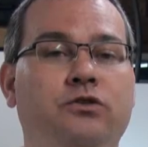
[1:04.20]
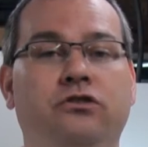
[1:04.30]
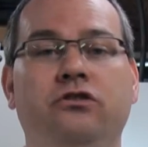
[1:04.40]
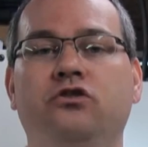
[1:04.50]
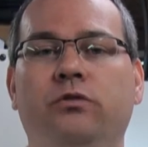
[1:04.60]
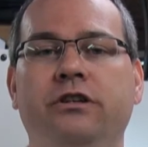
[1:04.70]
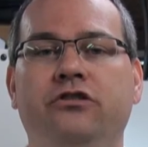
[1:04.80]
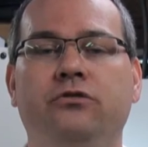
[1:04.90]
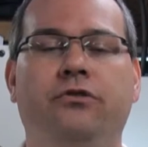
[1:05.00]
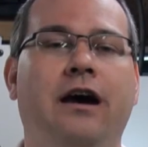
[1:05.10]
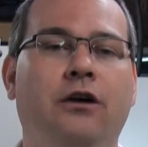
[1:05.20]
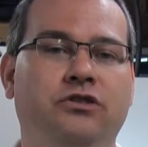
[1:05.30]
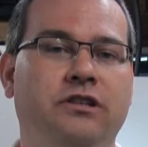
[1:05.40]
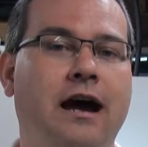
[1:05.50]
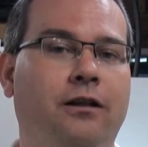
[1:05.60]
to
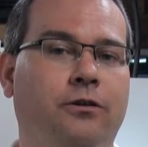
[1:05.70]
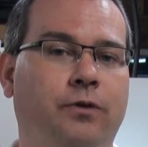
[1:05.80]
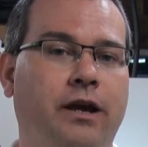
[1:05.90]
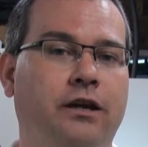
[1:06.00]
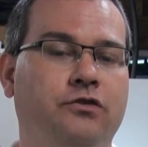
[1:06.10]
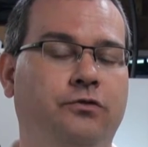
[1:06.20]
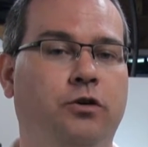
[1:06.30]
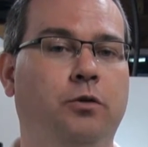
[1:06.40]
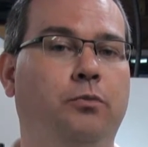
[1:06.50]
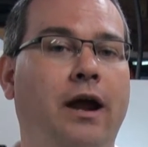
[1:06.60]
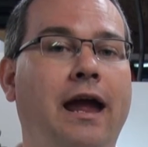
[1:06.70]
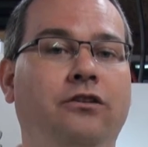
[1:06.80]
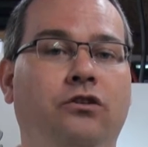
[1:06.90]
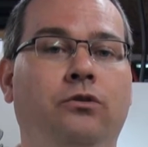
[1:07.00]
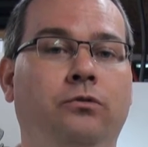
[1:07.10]
$22,000 range for a brand
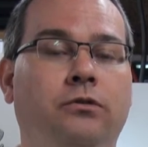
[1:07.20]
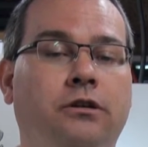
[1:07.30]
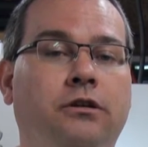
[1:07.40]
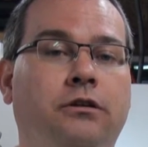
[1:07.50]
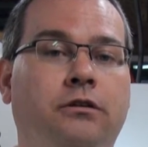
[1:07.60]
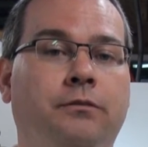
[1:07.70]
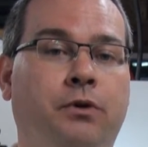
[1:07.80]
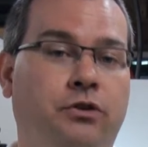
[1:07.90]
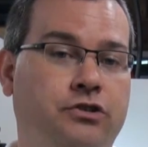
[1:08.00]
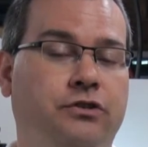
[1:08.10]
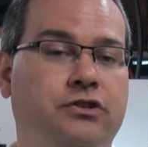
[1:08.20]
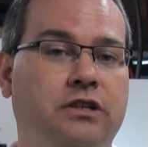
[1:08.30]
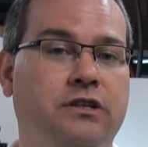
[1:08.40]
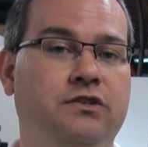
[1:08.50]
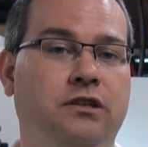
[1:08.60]
new personal
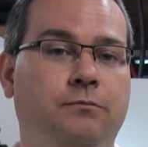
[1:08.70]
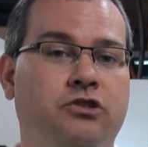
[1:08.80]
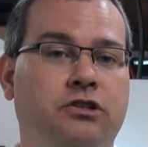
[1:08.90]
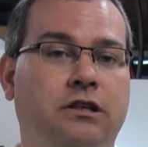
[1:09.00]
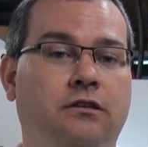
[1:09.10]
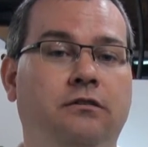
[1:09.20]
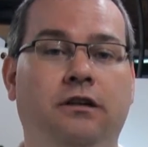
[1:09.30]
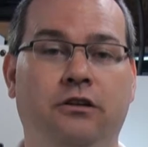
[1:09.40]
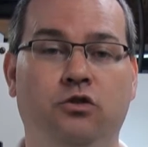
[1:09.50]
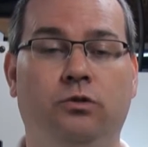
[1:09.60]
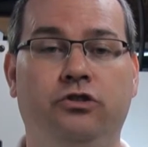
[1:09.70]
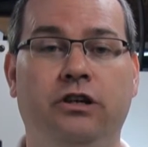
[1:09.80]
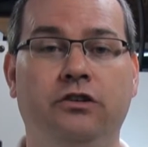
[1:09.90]
CNC machine and tool changer.